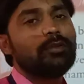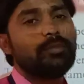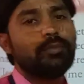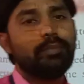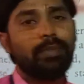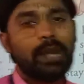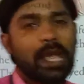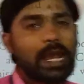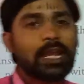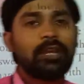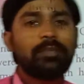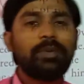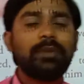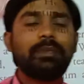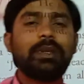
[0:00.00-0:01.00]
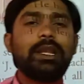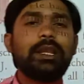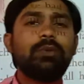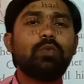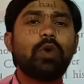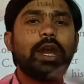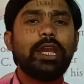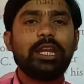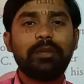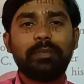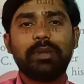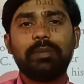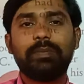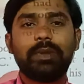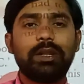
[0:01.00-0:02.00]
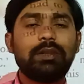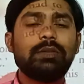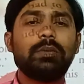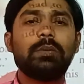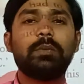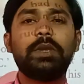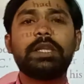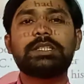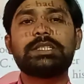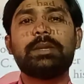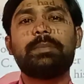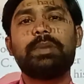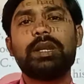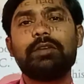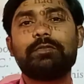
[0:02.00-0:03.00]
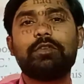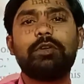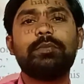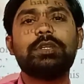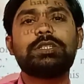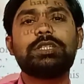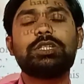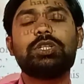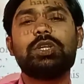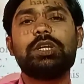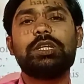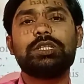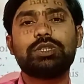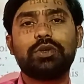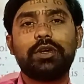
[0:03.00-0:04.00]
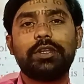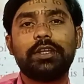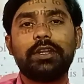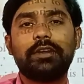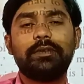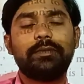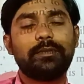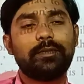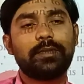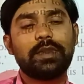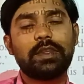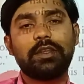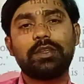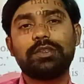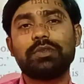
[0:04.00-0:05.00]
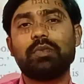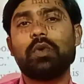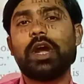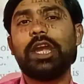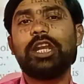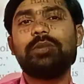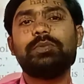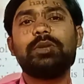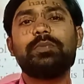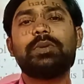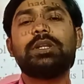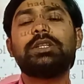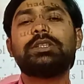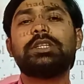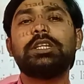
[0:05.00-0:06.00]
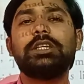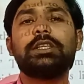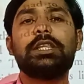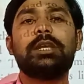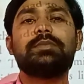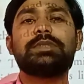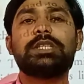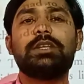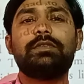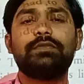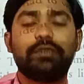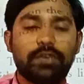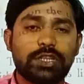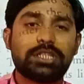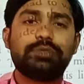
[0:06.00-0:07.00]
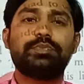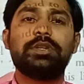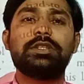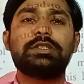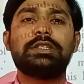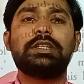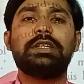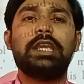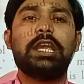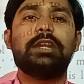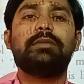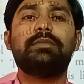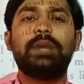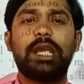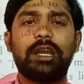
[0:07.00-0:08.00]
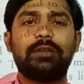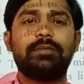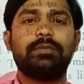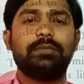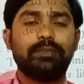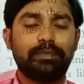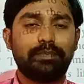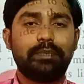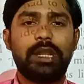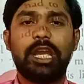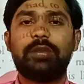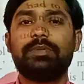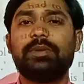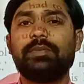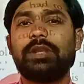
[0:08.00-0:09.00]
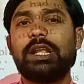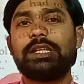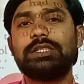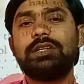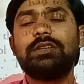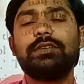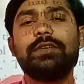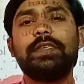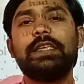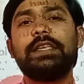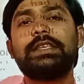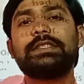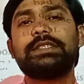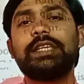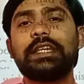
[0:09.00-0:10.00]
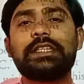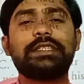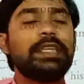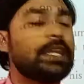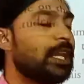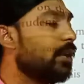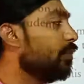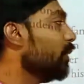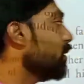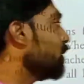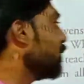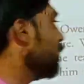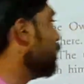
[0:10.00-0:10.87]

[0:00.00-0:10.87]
black people and white people were separate from each other. The white people think themselves first person and black people as a second person.